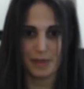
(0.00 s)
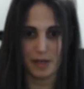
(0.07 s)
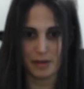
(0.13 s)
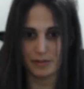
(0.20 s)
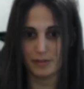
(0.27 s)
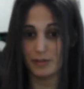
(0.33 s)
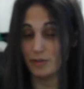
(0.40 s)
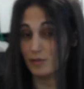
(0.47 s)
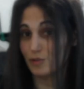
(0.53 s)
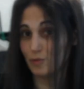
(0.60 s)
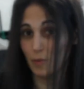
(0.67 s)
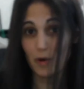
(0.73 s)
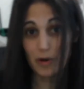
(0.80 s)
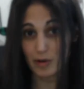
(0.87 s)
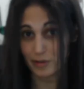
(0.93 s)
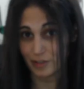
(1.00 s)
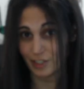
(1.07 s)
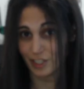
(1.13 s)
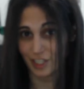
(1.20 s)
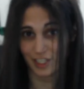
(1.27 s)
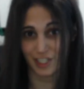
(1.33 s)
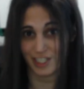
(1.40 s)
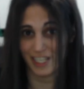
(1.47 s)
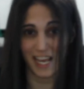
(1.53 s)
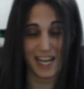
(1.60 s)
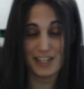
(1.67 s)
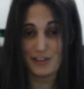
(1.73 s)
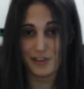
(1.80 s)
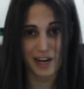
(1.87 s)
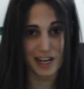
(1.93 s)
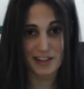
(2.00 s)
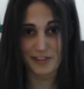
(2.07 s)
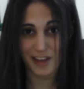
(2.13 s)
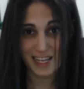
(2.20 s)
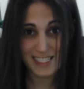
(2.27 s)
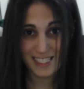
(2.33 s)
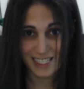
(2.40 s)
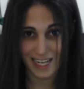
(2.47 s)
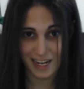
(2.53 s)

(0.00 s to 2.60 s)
because those motors just can't react fast